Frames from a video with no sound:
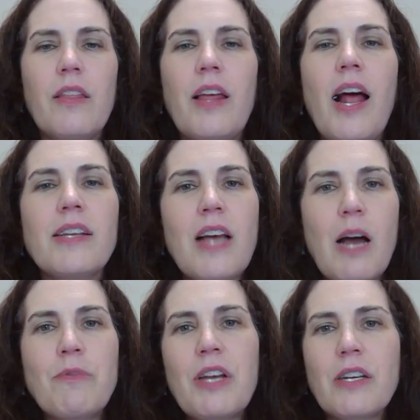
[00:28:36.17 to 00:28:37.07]
that has
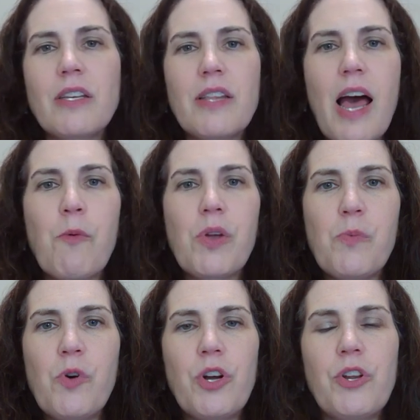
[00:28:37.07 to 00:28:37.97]
objects that we
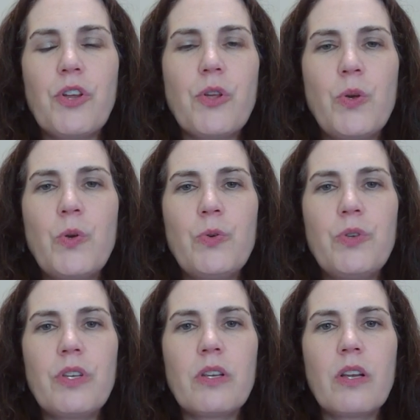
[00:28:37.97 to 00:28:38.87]
would
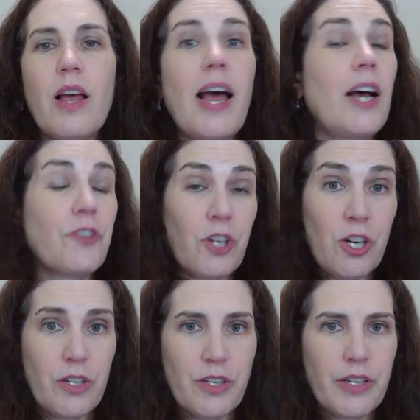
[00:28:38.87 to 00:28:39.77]
use as a
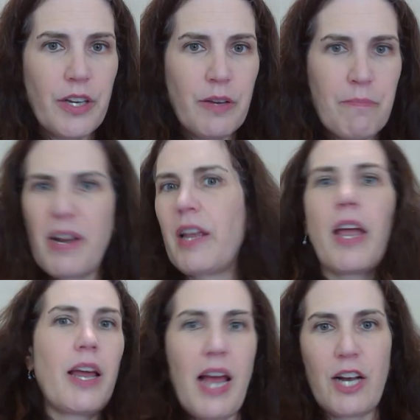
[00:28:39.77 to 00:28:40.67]
currency, but it
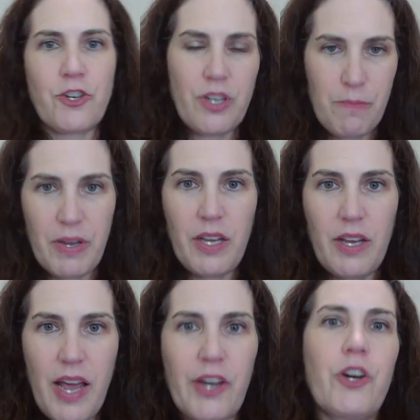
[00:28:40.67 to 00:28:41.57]
can't actually
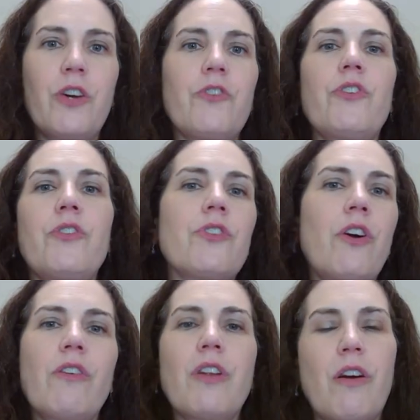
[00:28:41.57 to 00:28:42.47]
be a currency.
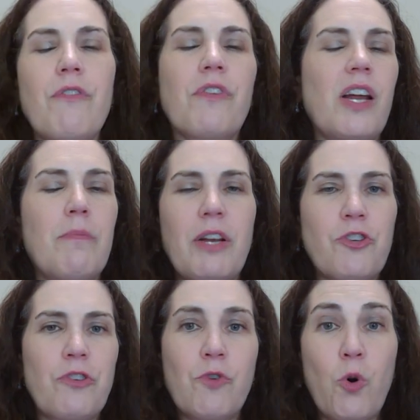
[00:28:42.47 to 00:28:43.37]
So, you know, if you've got a
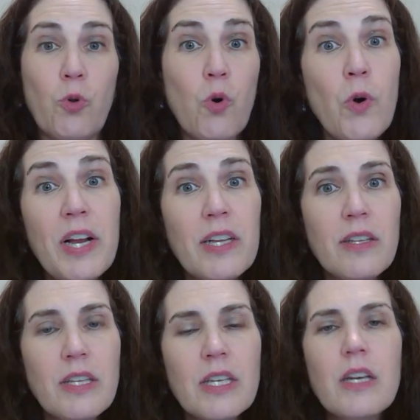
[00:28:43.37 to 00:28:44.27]
picture of gold
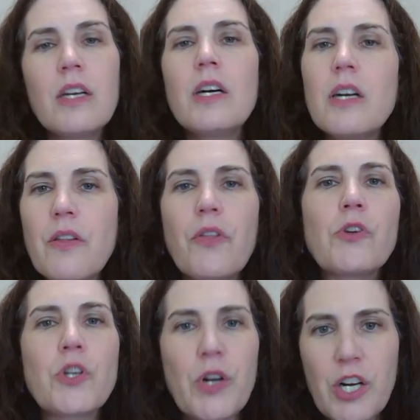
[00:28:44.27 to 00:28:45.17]
coins,
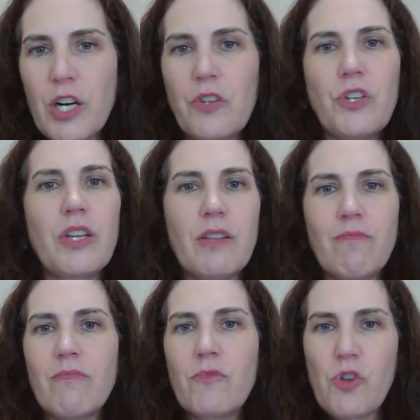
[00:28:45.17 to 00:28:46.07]
those are a currency,
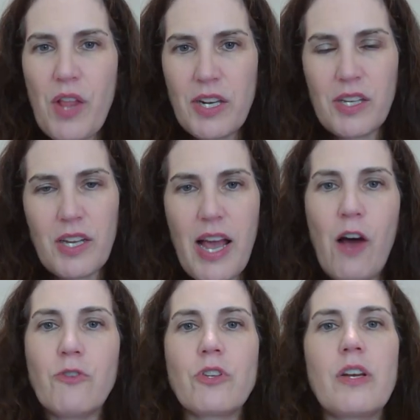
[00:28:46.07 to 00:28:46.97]
so that doesn't
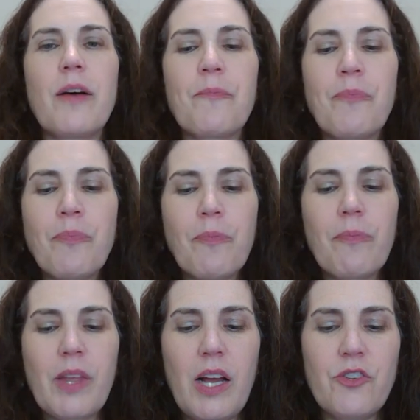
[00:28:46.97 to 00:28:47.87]
count.
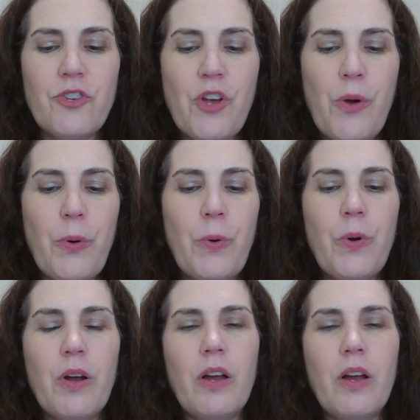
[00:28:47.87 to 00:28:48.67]
And so